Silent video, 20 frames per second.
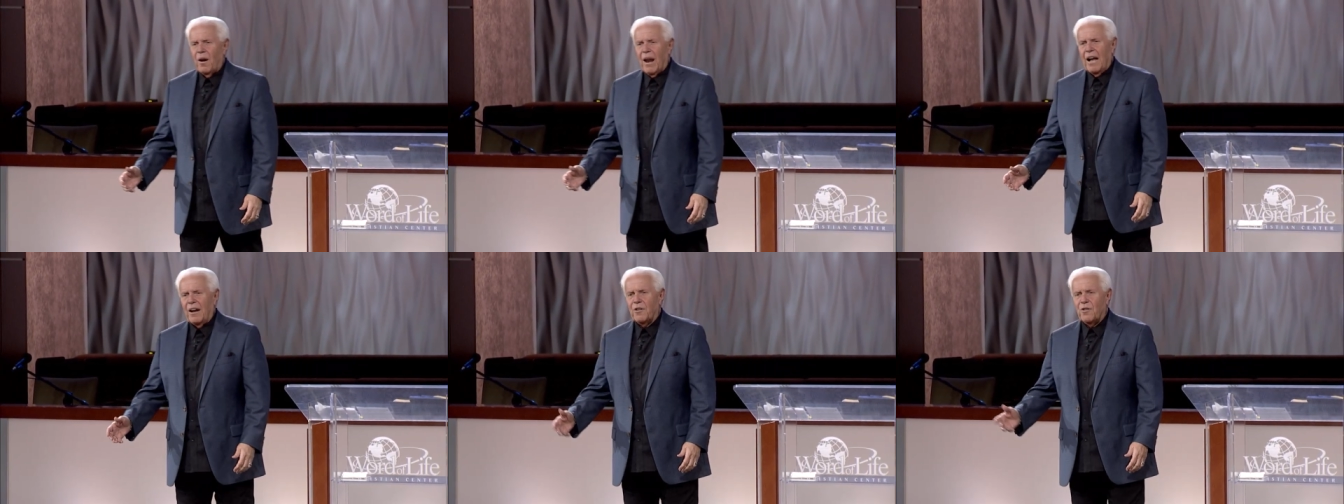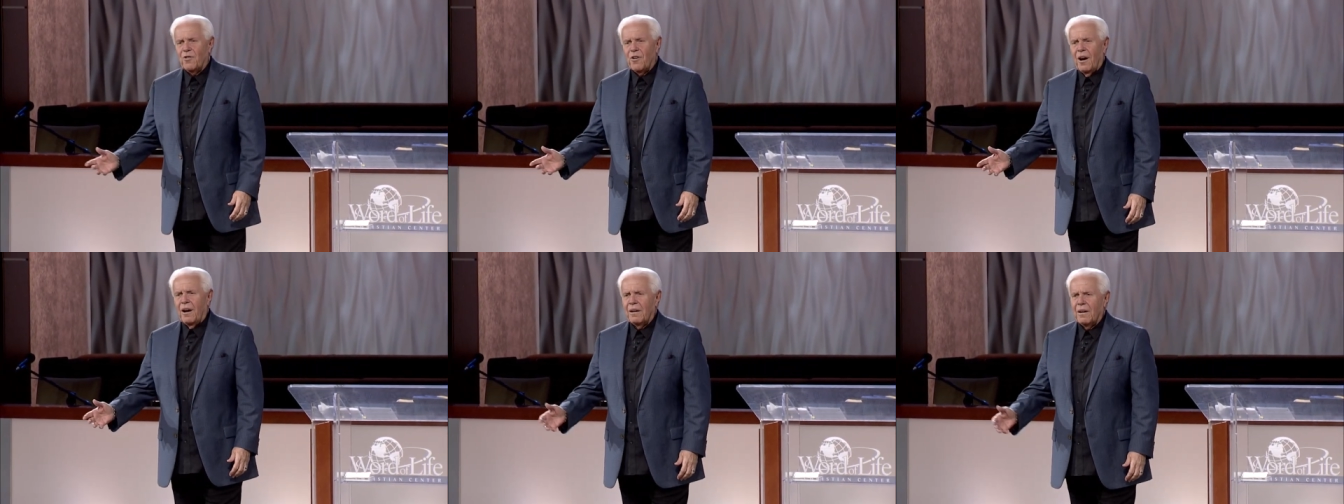out
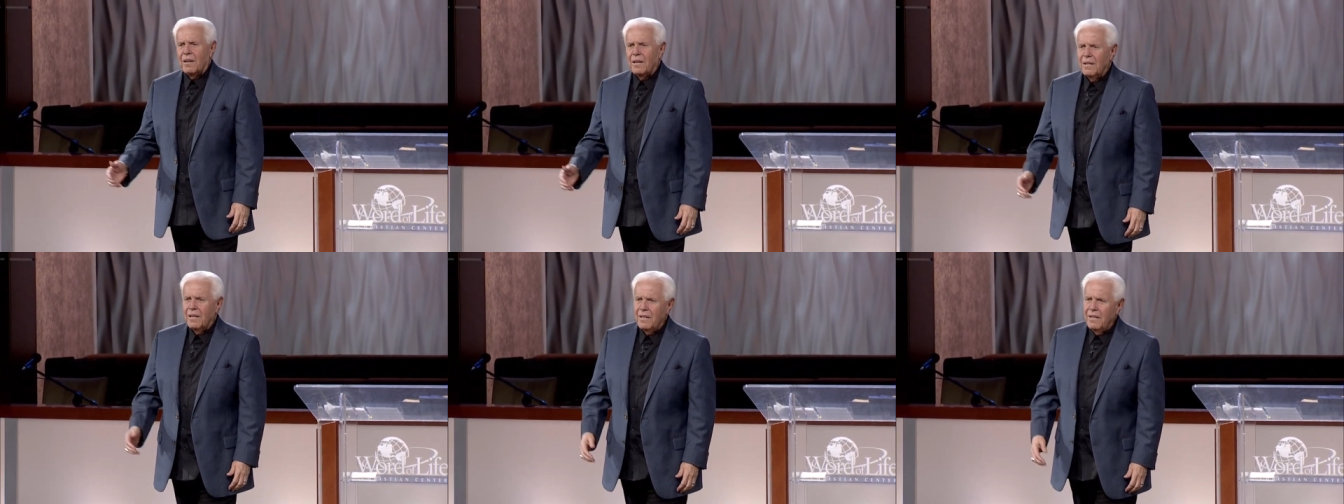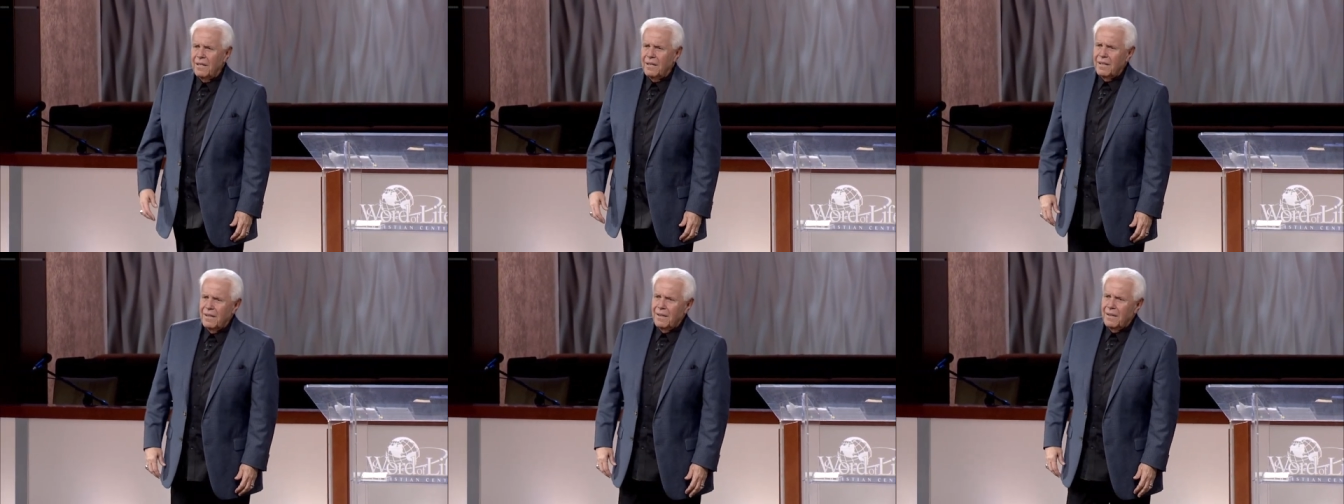drunk
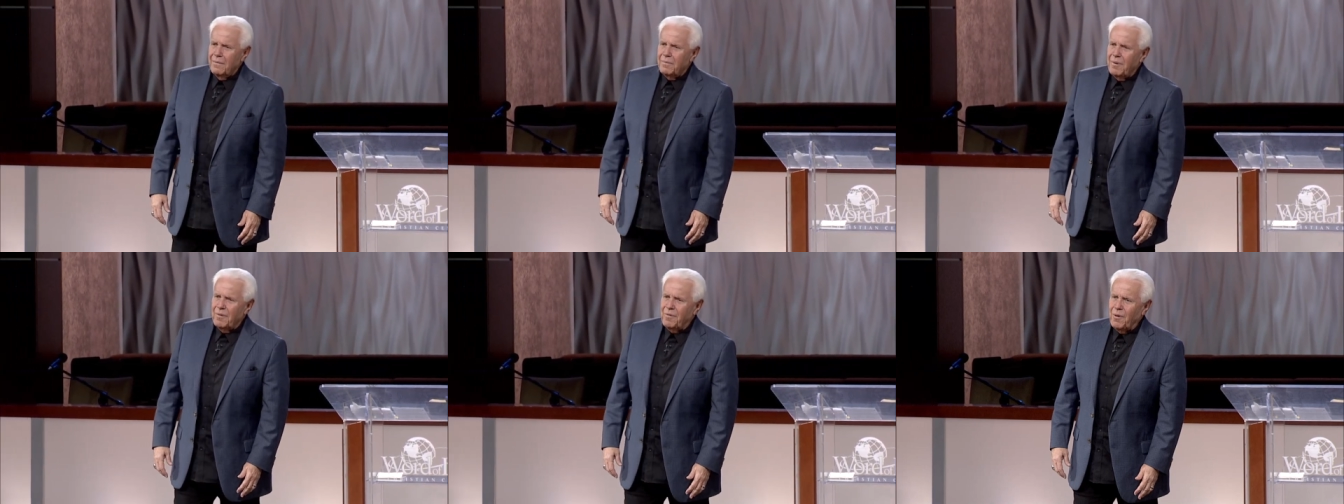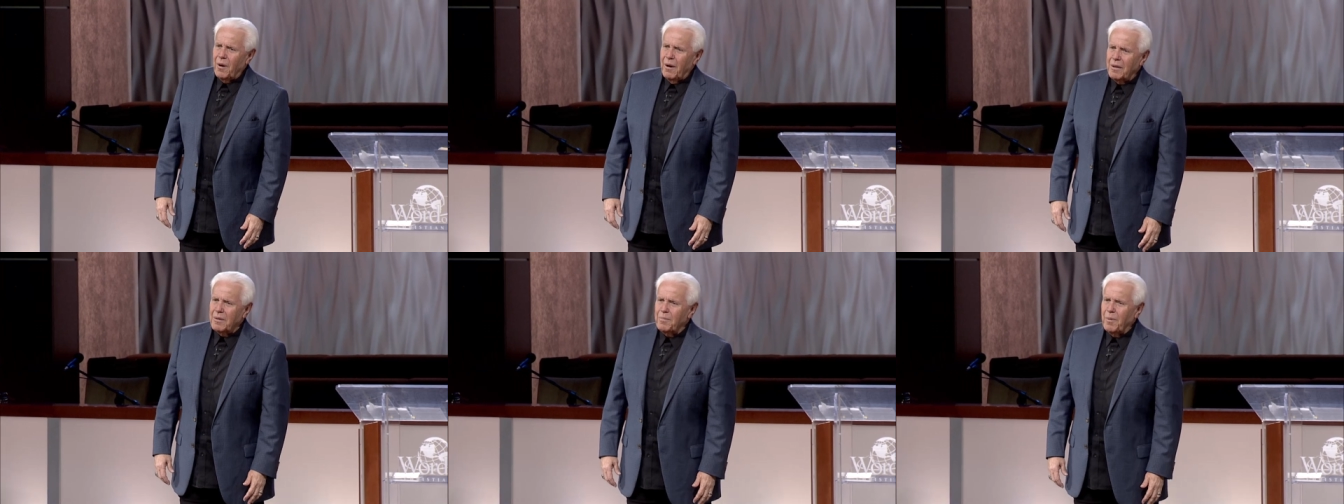
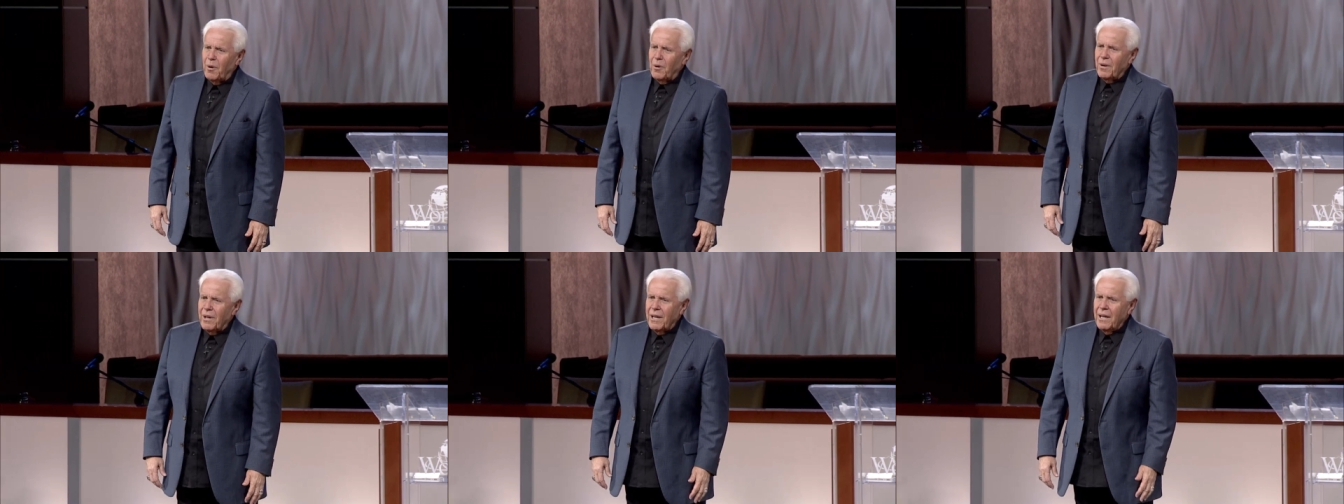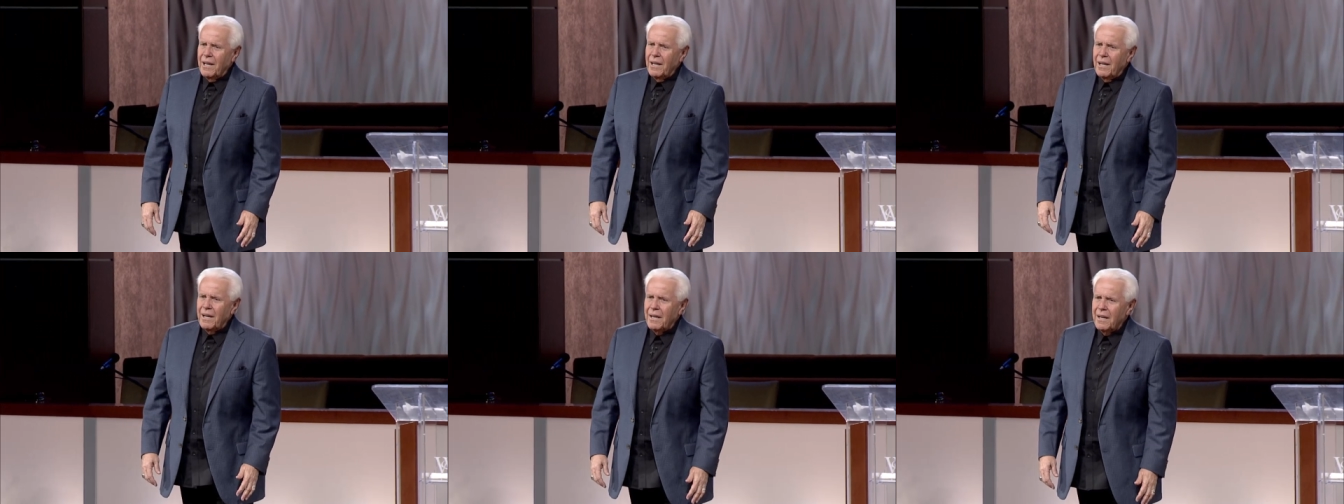before I was born
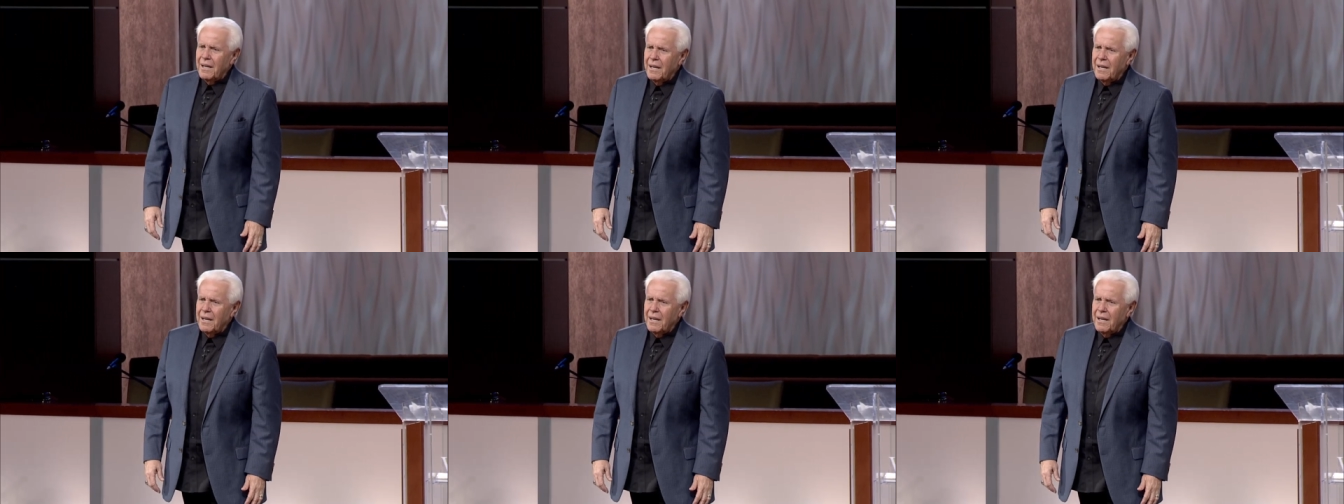again.